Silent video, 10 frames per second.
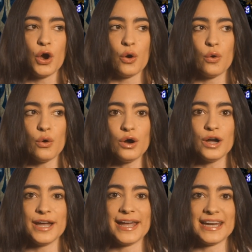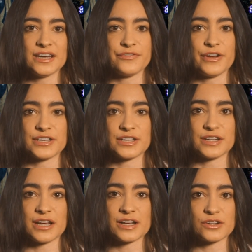or inadvertent
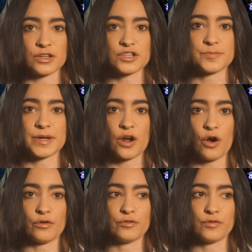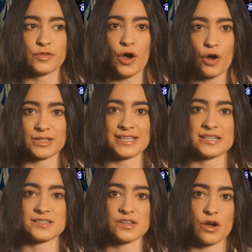acknowledgement of the
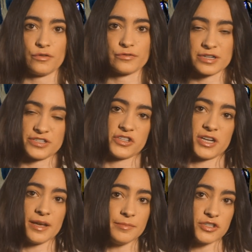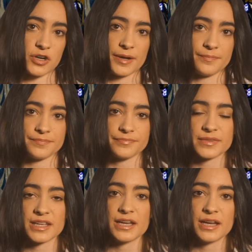holiness of Christian imagery.
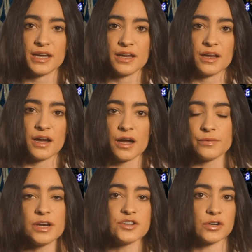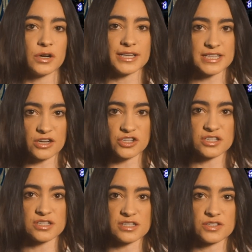I want to draw attention
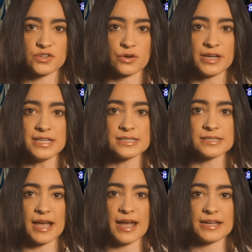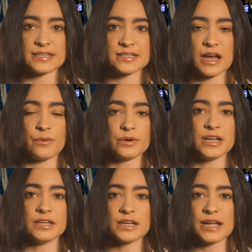to this choice, and I want
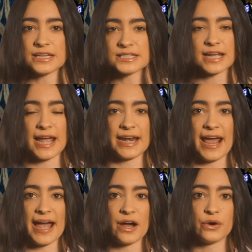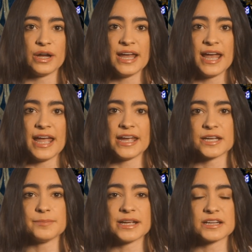to indicate how it
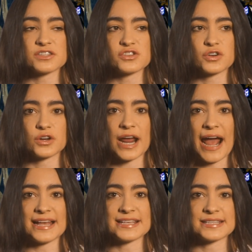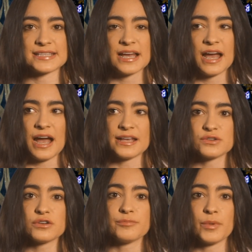can be construed as a
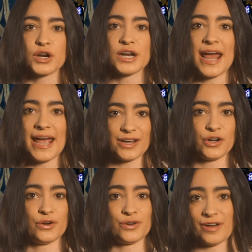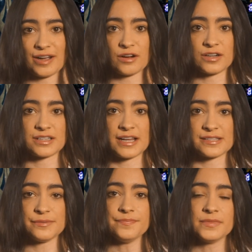sort of modern echo of
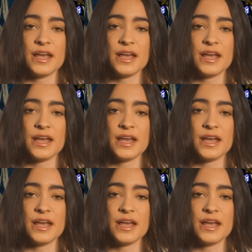iconoclasm,